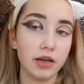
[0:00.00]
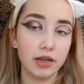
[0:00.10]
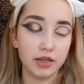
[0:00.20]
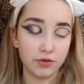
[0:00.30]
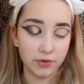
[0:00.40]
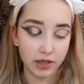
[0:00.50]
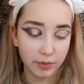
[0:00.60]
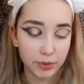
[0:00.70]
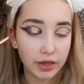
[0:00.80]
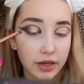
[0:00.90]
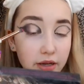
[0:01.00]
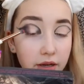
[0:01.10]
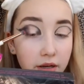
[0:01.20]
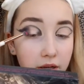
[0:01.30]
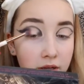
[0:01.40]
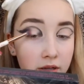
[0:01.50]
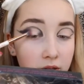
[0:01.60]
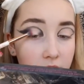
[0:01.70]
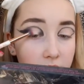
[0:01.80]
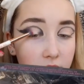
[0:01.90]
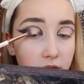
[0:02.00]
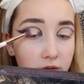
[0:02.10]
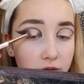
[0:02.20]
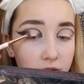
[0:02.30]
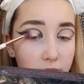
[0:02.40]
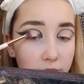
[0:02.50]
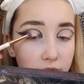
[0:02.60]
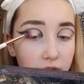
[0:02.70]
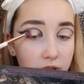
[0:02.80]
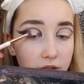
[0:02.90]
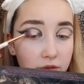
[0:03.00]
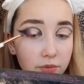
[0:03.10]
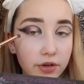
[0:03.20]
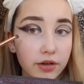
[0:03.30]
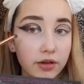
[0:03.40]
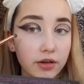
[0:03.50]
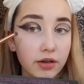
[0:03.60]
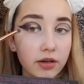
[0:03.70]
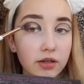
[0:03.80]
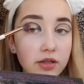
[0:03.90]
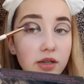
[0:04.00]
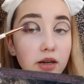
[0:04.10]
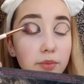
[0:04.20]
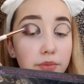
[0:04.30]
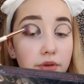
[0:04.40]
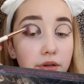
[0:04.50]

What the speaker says: it is really pink. Just going to put this one on top